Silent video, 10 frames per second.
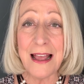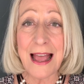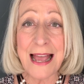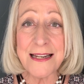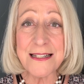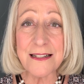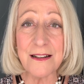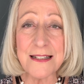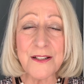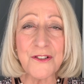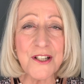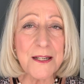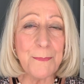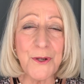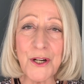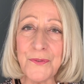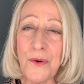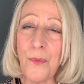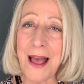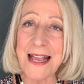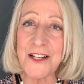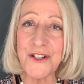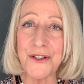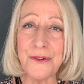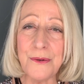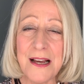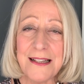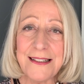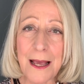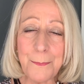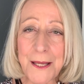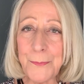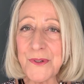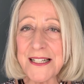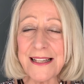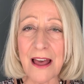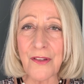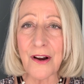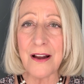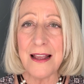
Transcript: And it's a, just a beautiful way to get people together